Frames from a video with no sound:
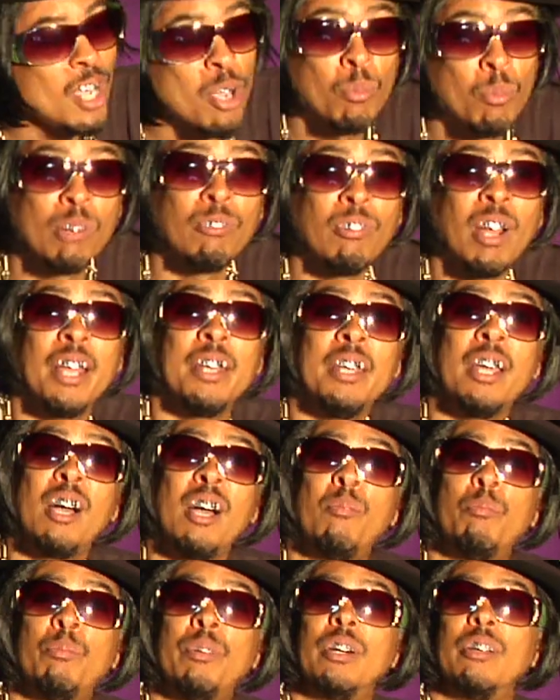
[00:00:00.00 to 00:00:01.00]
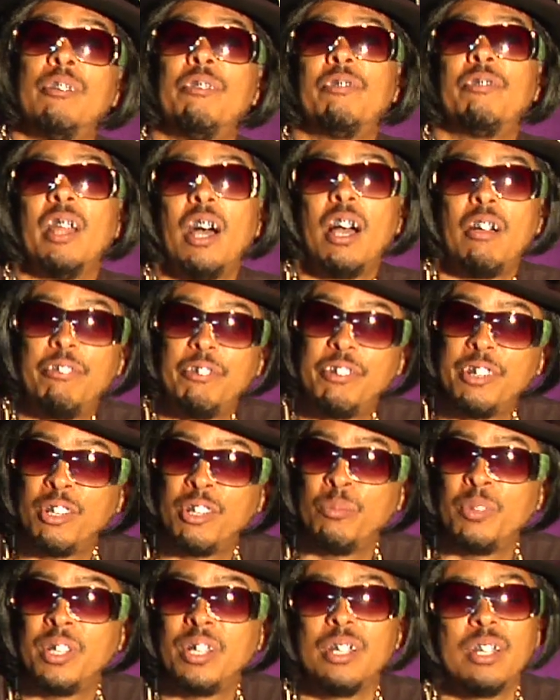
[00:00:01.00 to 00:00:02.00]
But right now I'm Butterfly,
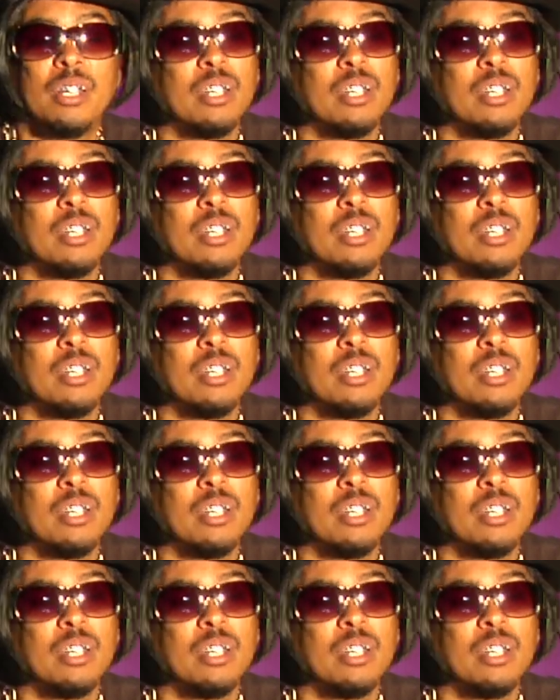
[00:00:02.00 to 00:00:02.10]
feel me?